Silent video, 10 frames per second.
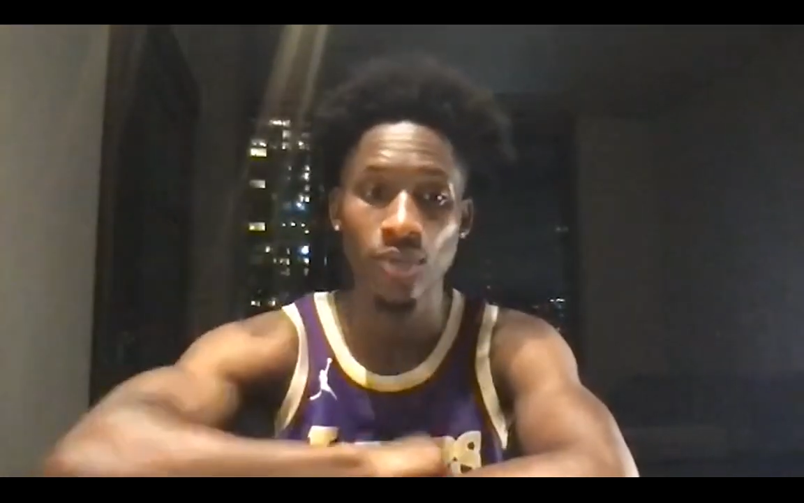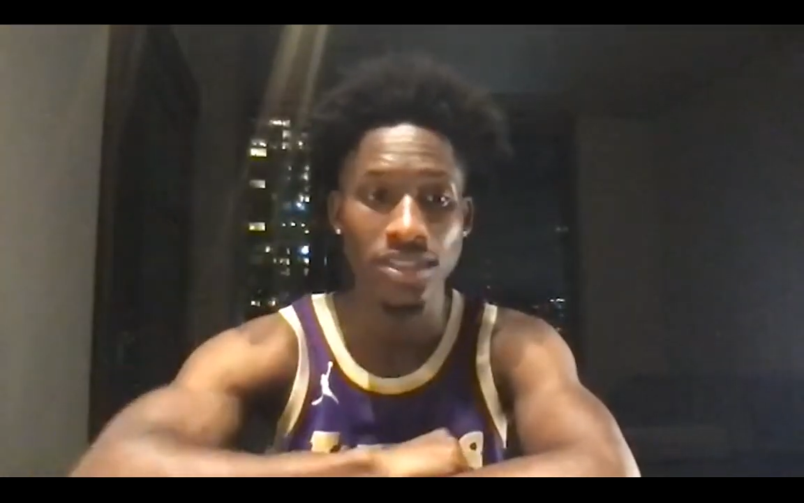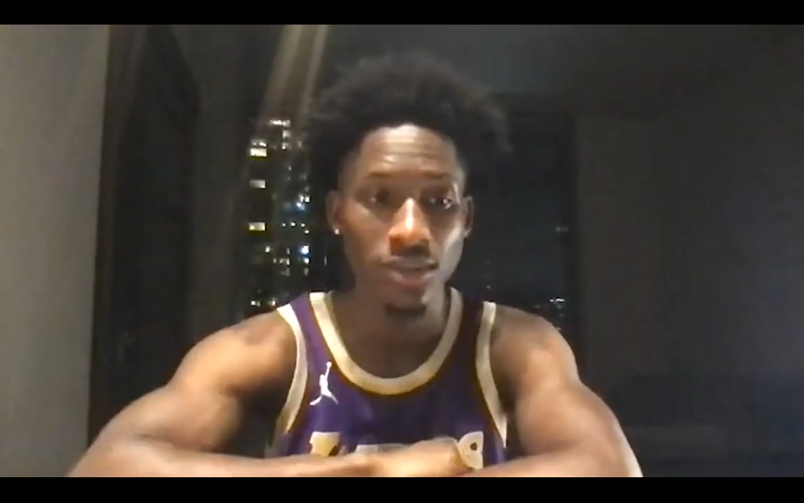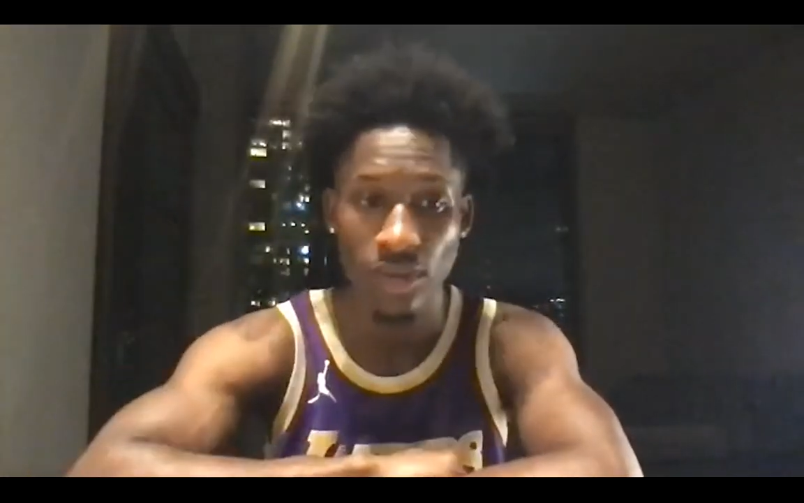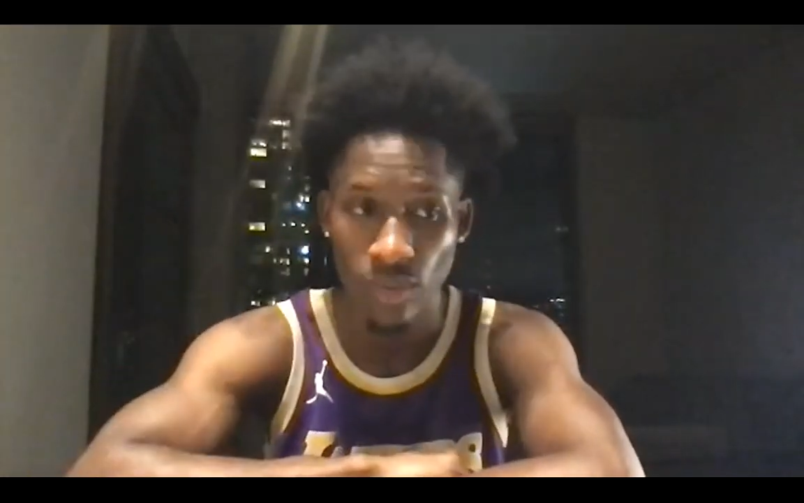
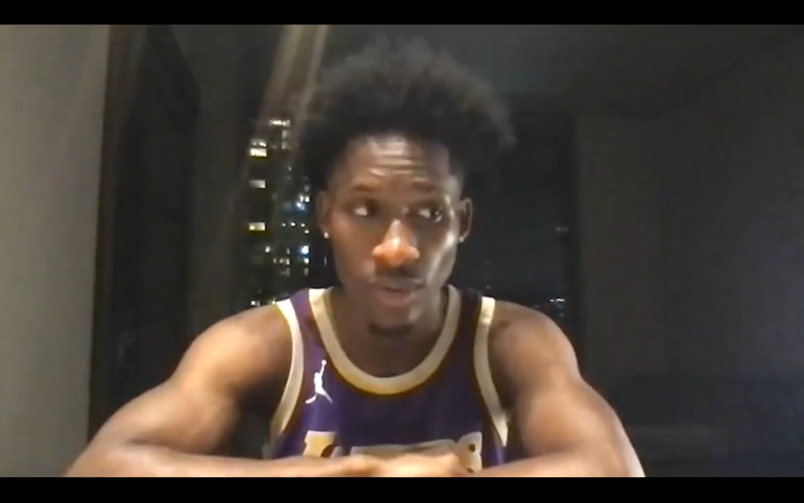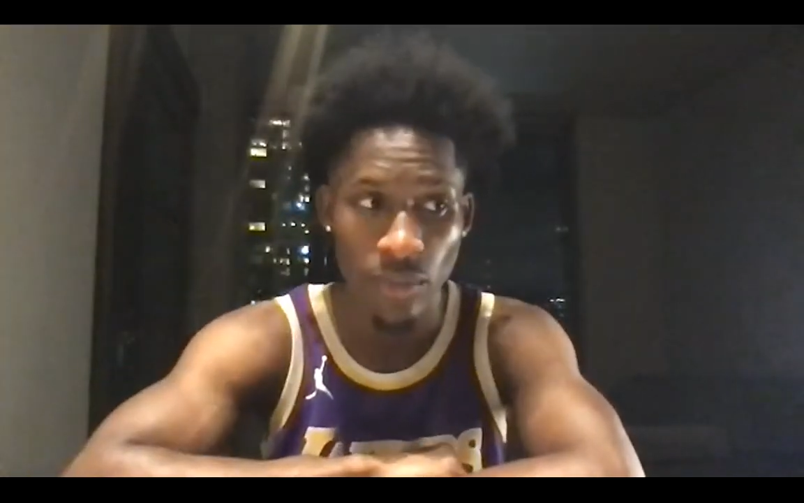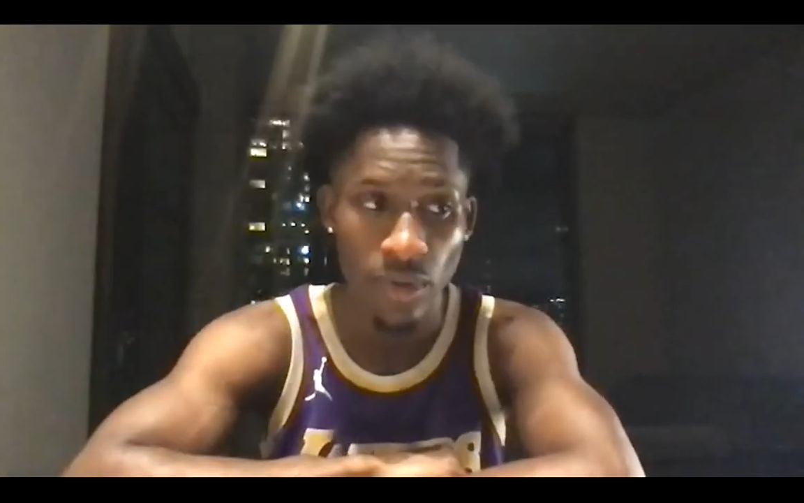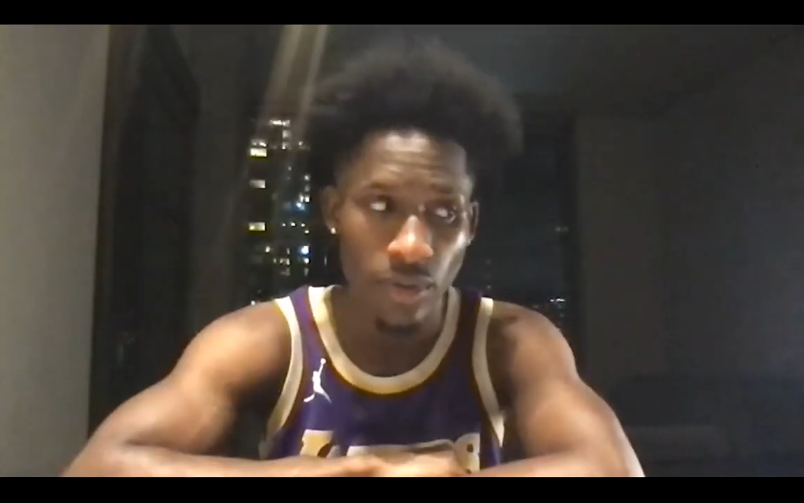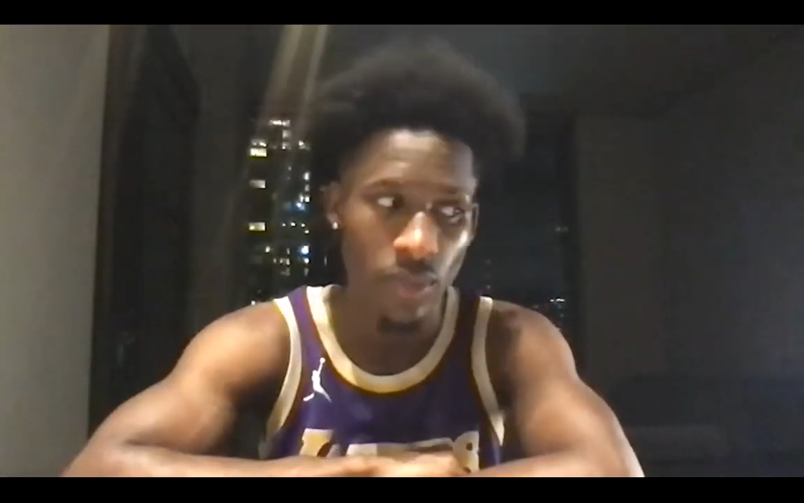
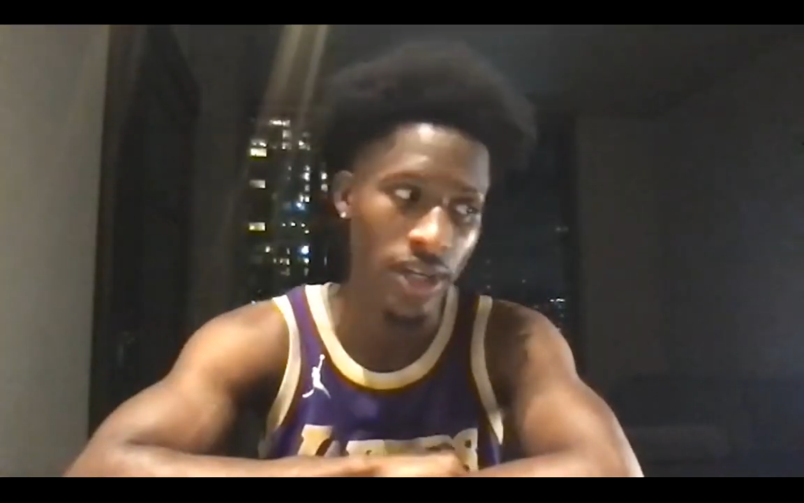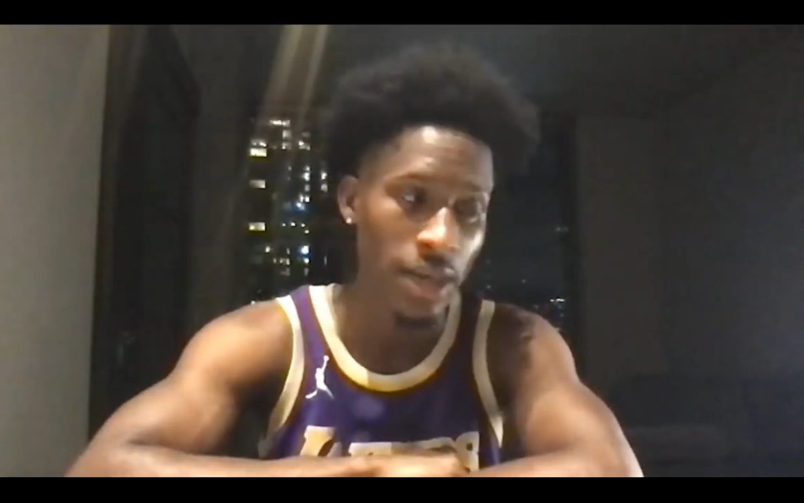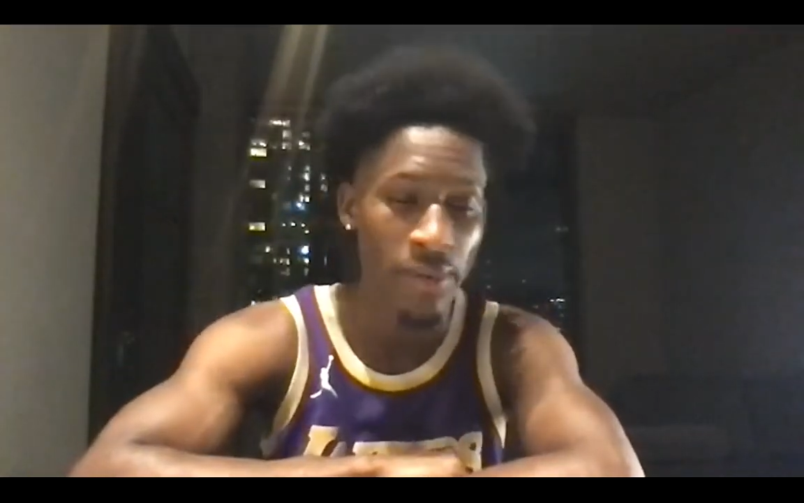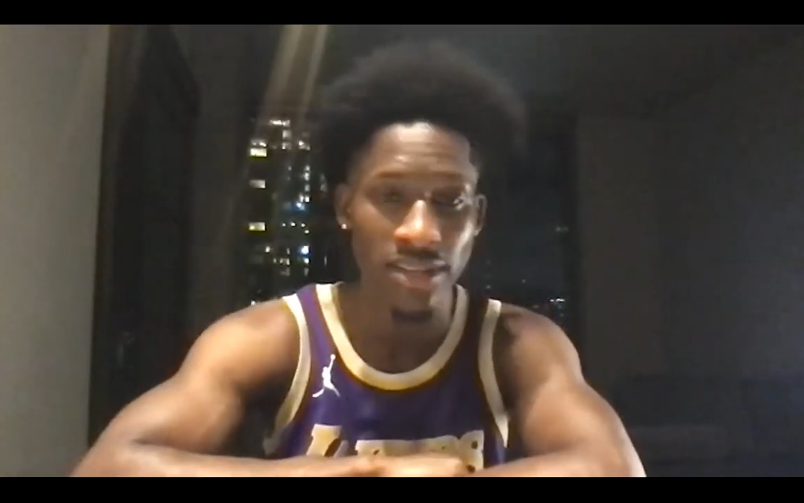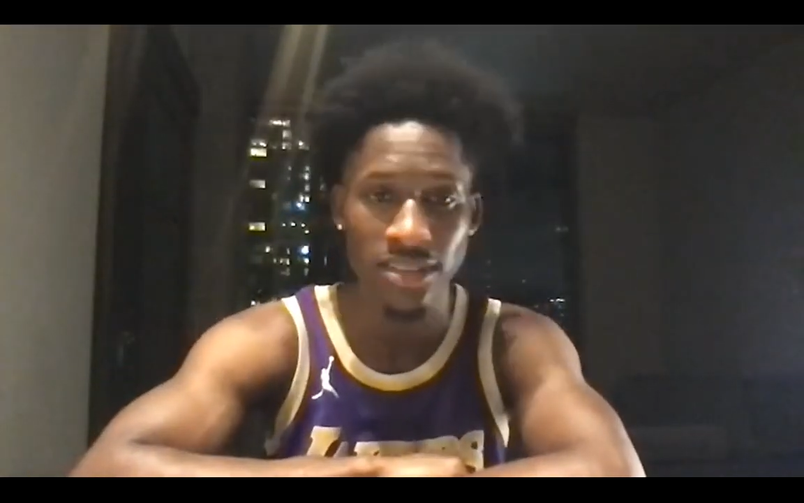what he
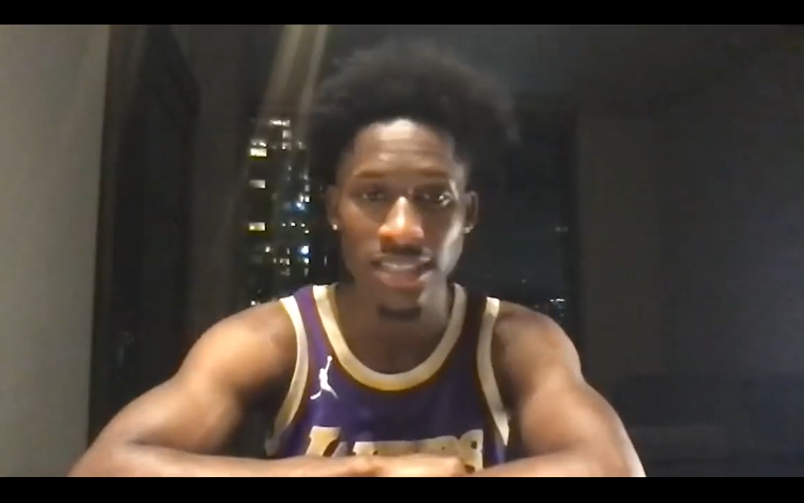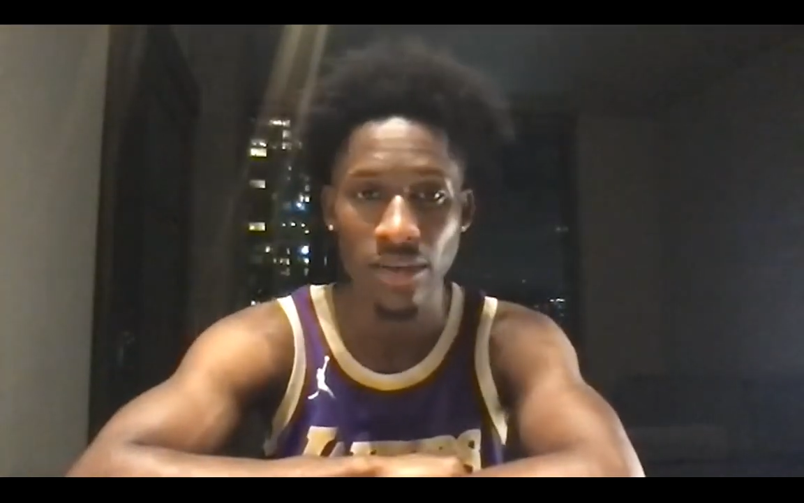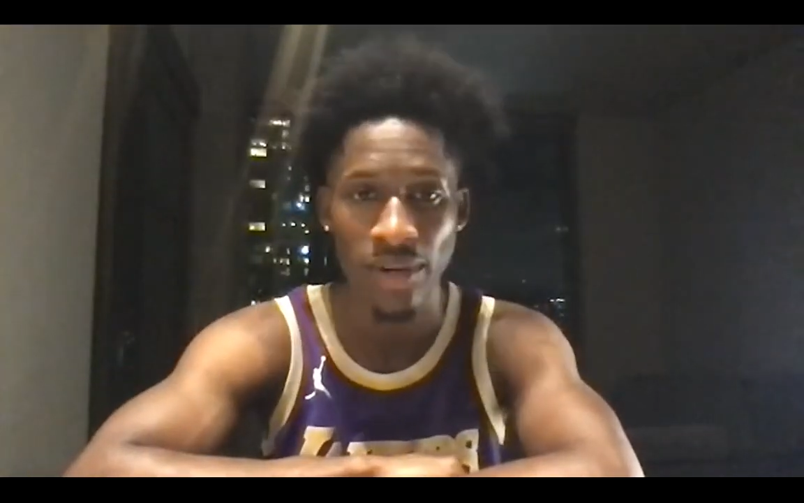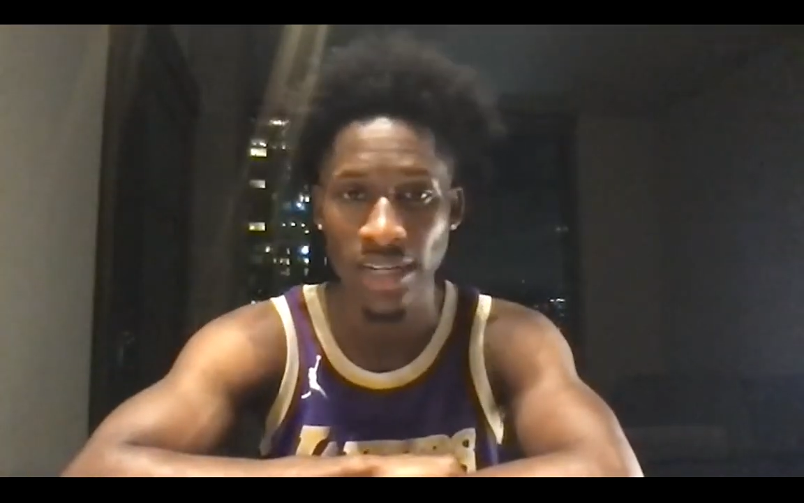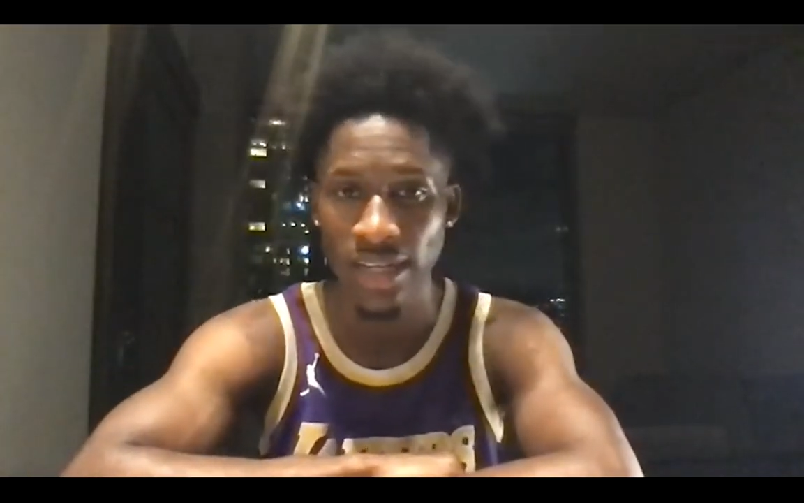about to
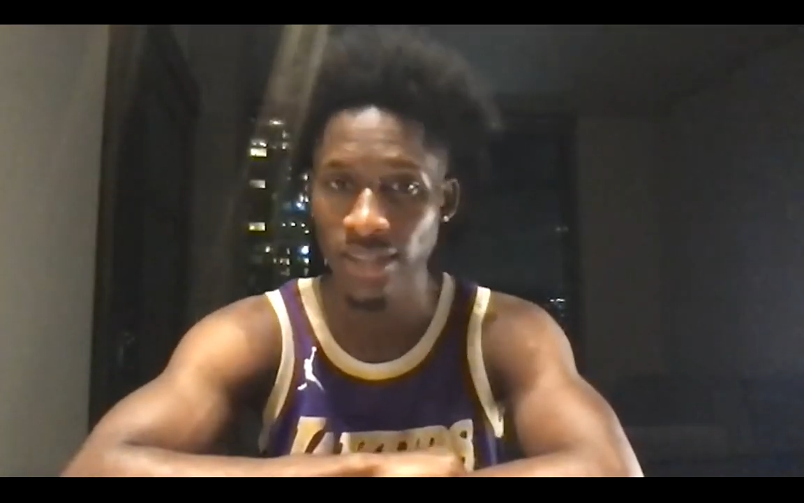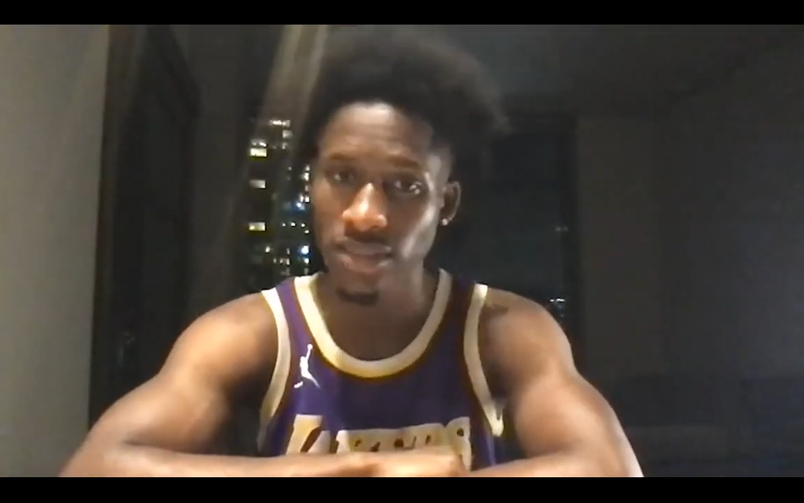say right now.